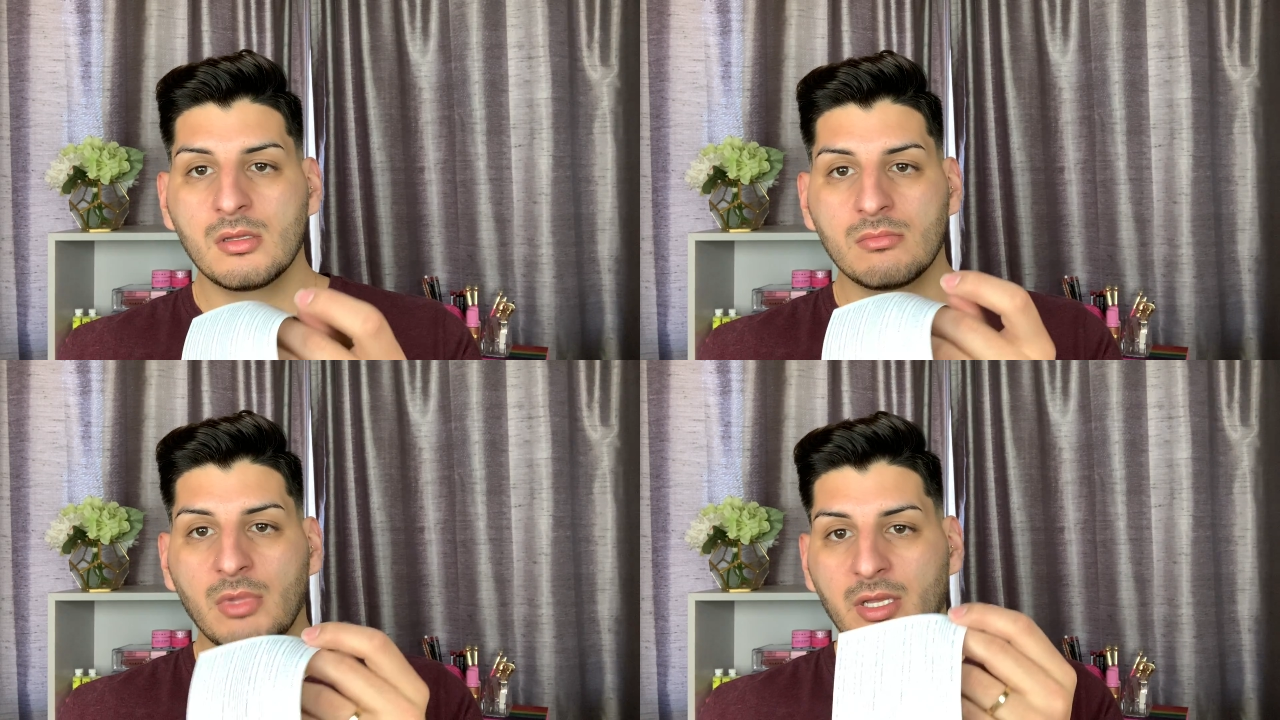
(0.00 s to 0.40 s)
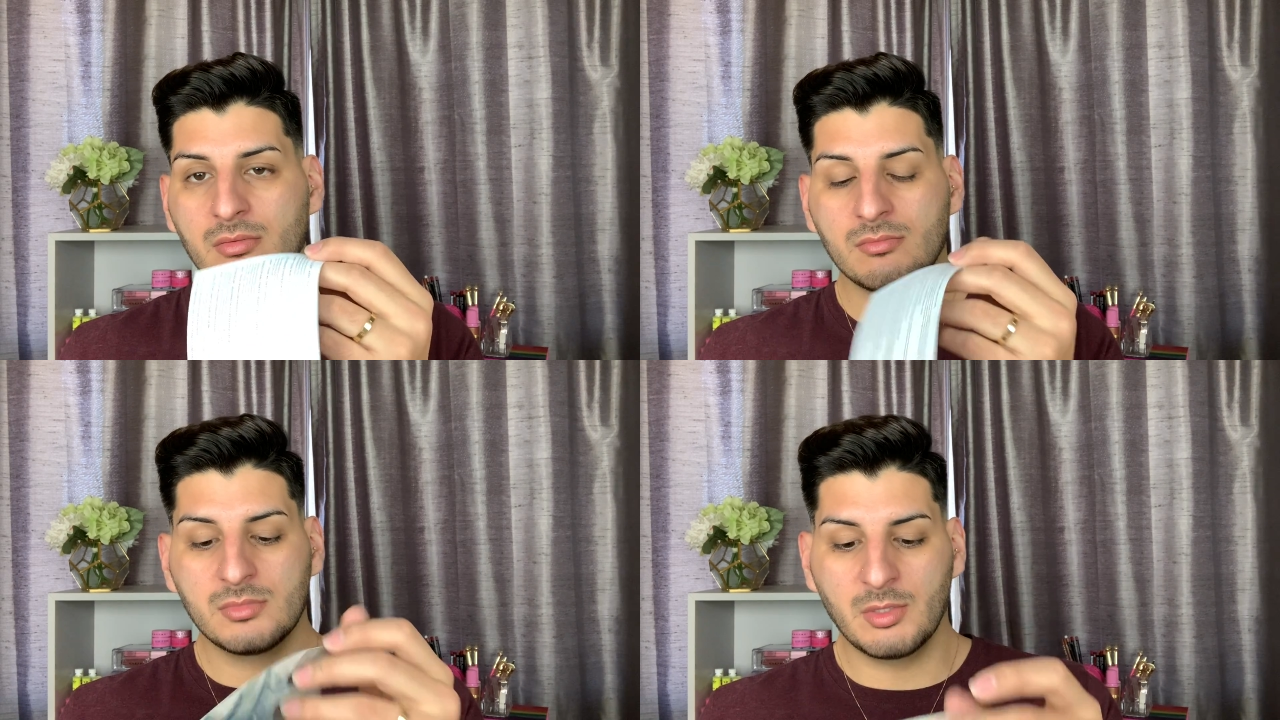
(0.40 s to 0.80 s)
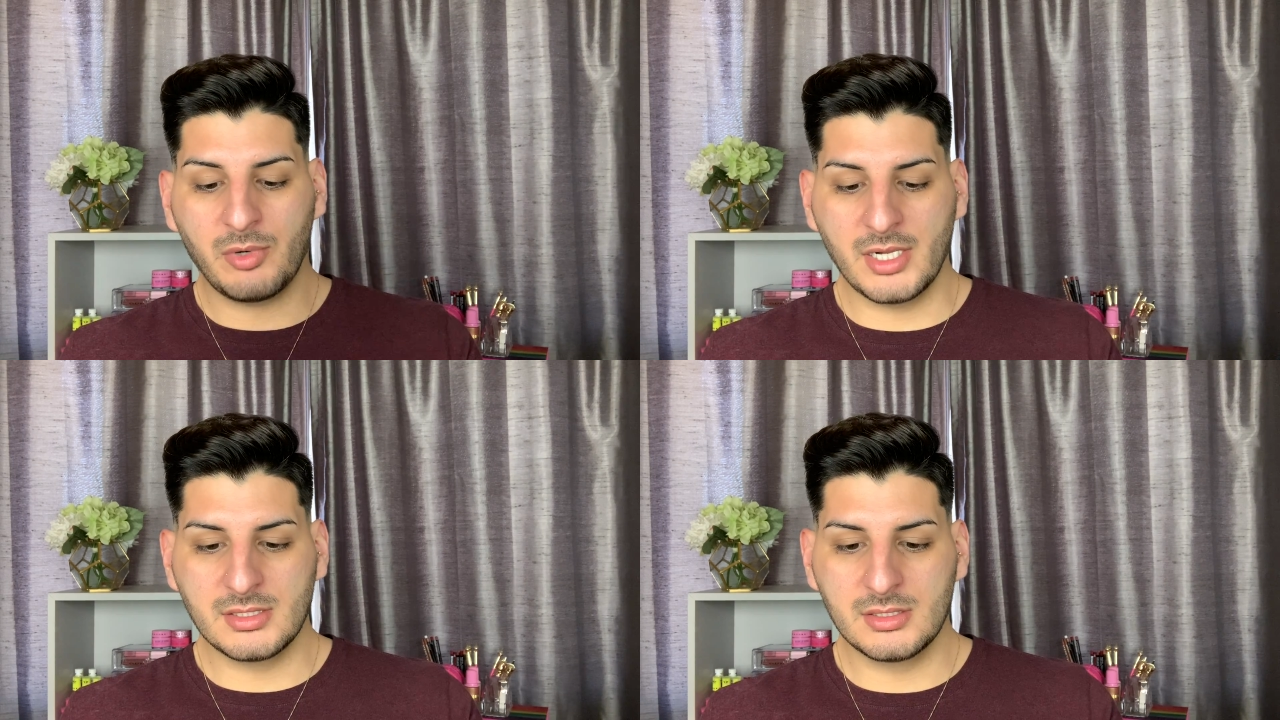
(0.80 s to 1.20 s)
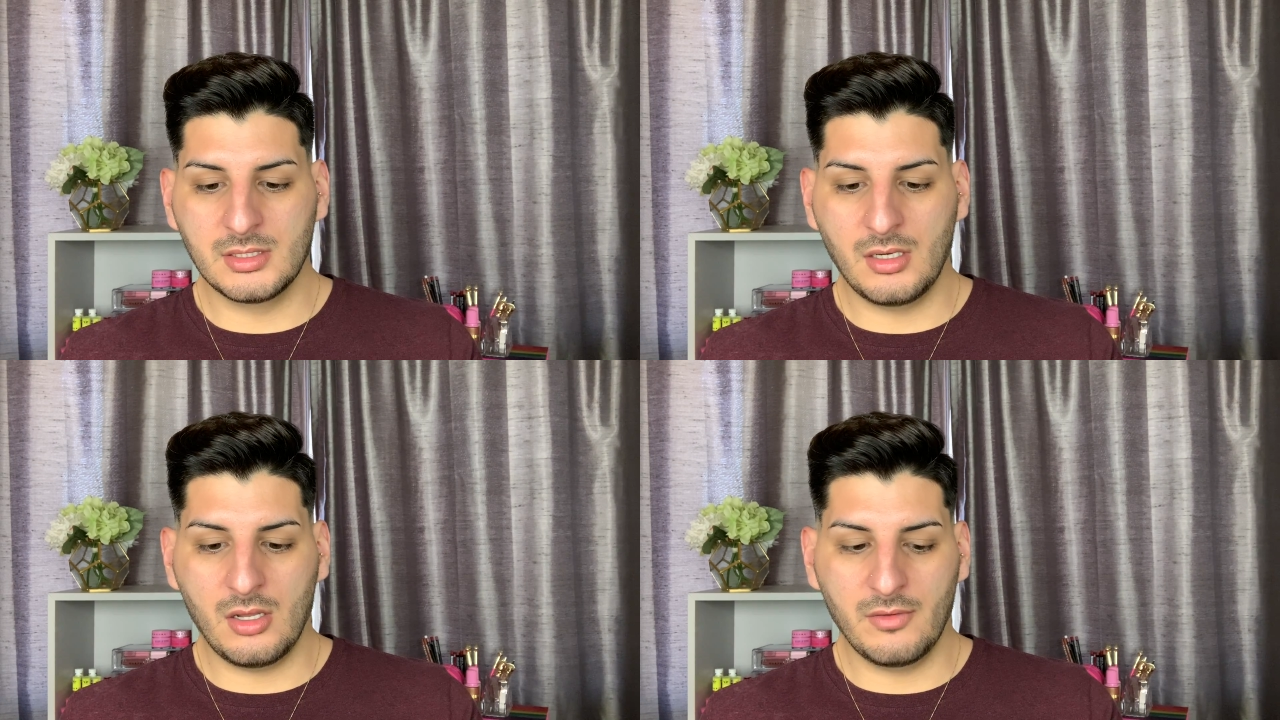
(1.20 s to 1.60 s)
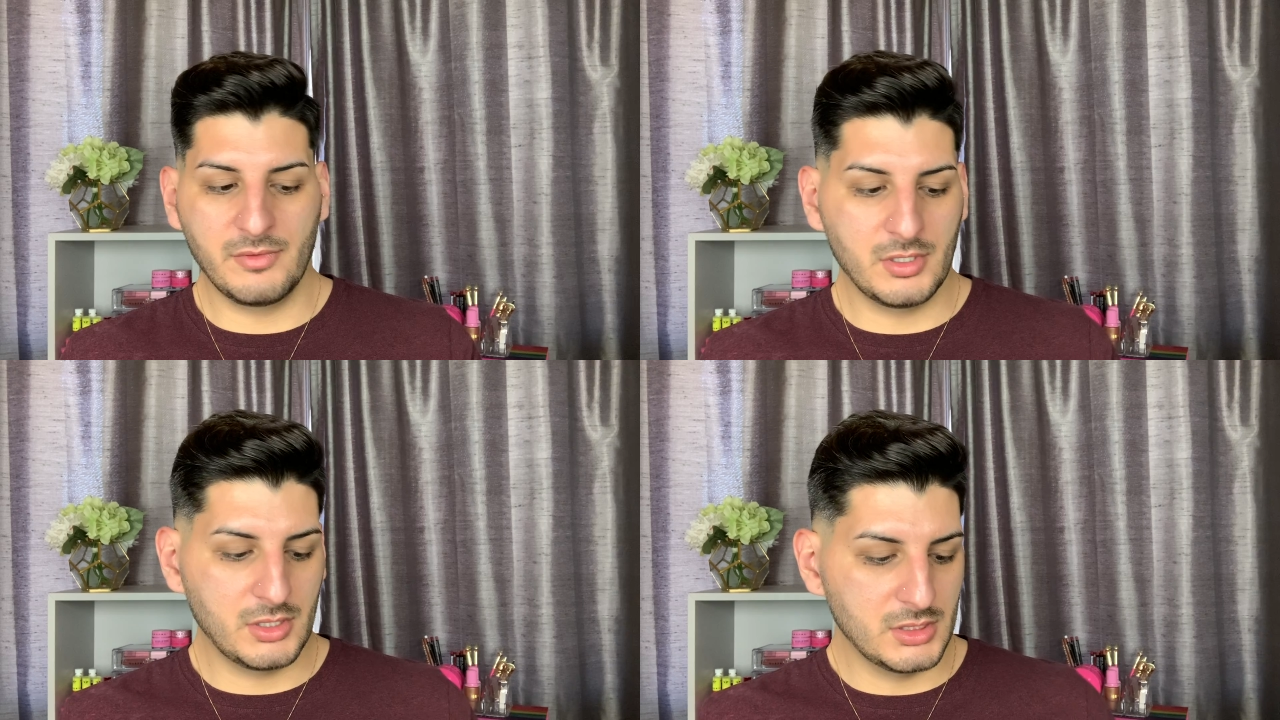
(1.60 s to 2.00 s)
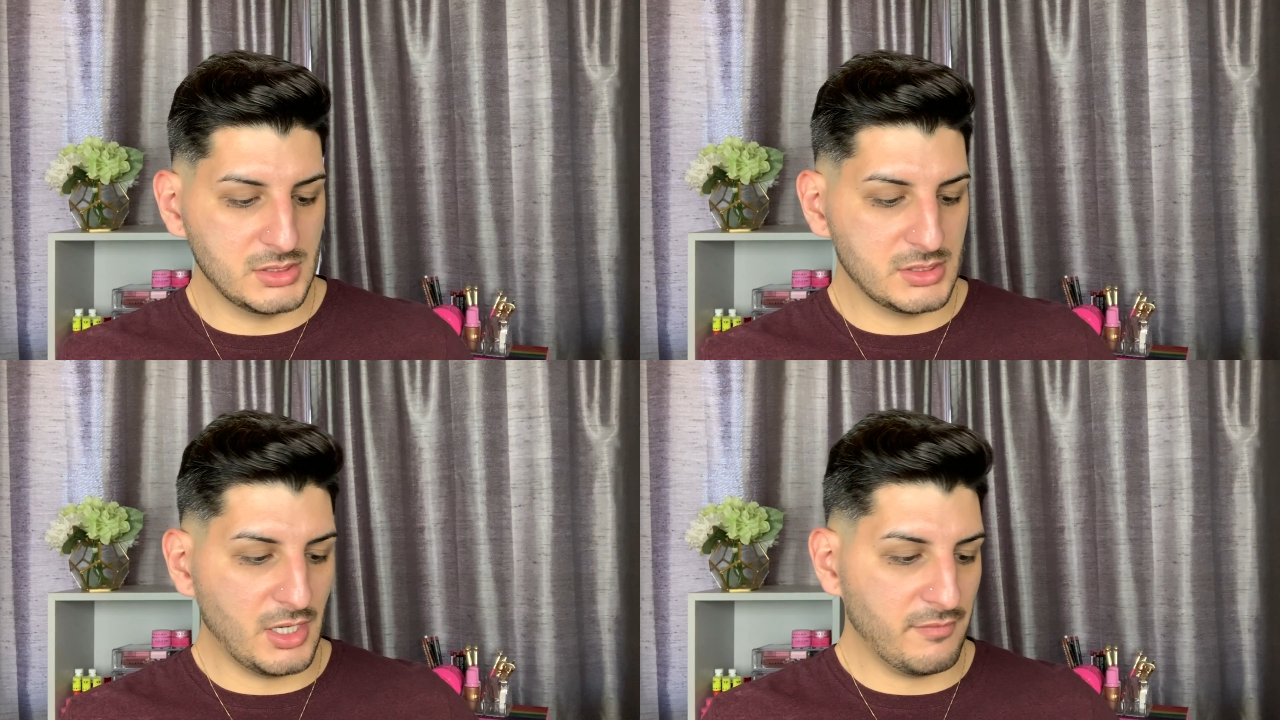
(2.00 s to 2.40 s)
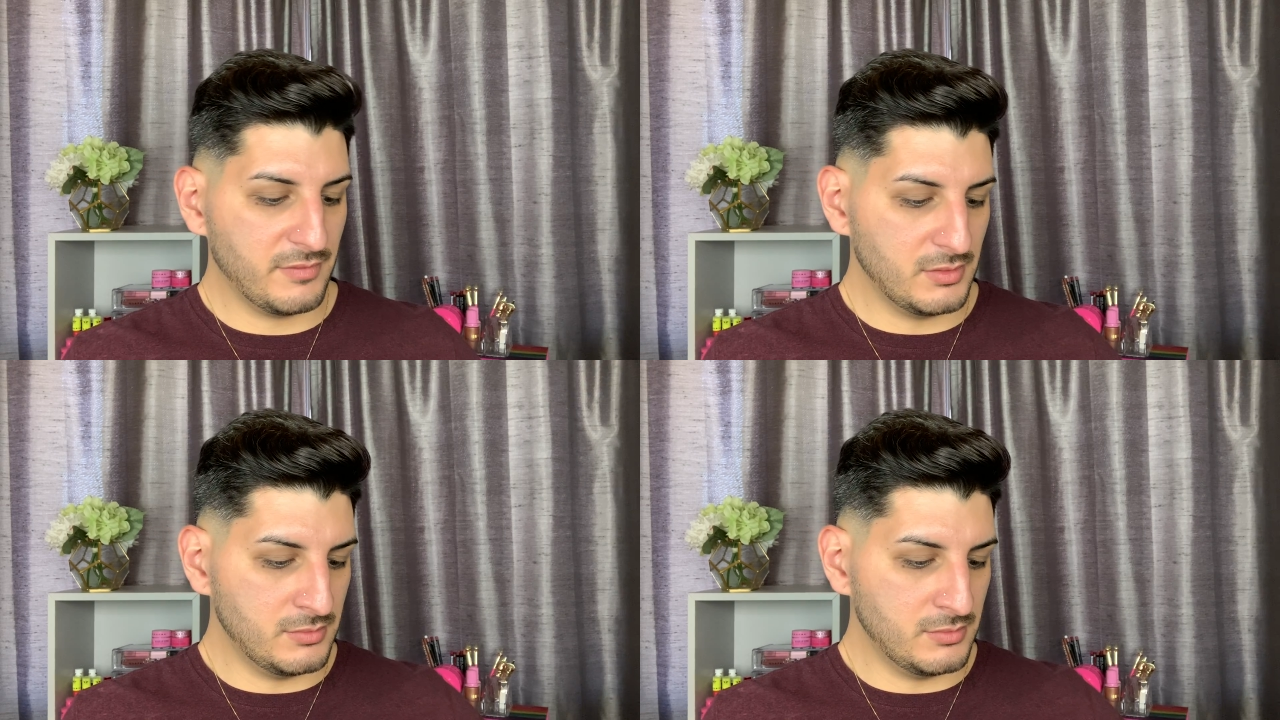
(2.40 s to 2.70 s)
like the prices and all of their good stuff.